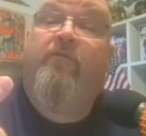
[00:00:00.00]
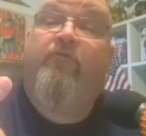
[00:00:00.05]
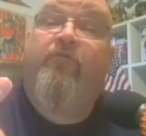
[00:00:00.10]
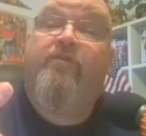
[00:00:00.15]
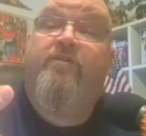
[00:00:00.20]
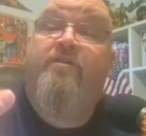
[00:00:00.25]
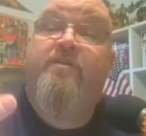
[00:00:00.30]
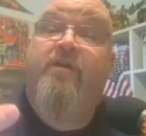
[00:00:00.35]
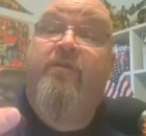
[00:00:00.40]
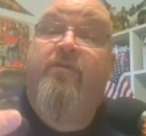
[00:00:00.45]
for
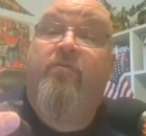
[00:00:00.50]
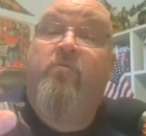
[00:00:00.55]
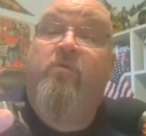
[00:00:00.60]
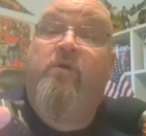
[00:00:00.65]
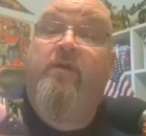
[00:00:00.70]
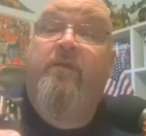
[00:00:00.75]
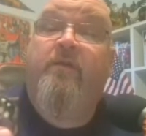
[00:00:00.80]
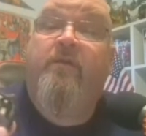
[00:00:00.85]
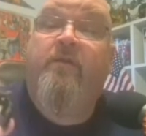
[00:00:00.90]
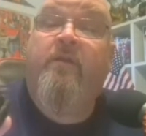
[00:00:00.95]
another
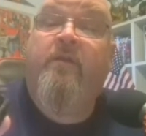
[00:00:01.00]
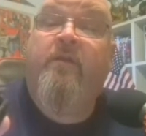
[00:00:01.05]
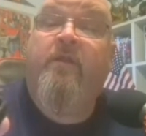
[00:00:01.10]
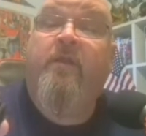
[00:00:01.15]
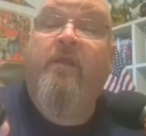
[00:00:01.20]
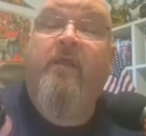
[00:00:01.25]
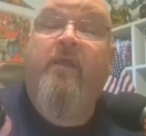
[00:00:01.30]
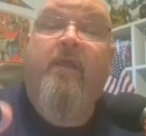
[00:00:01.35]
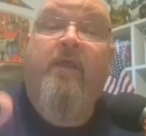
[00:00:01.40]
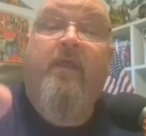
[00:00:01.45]
one.
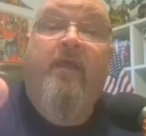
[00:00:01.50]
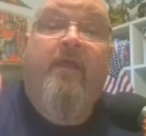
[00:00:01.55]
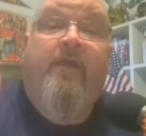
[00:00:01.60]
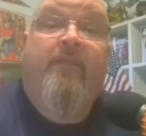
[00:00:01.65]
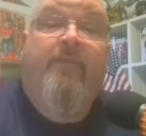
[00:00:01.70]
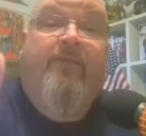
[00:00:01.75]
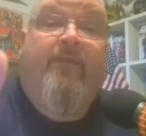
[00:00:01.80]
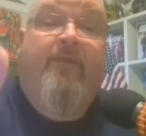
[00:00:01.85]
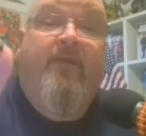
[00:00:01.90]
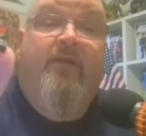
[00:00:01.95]

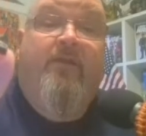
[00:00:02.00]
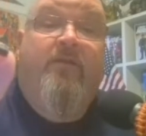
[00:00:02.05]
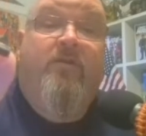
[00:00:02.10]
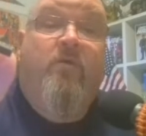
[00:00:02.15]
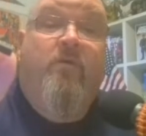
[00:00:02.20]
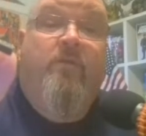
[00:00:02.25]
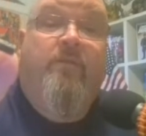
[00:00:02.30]
The gun can go on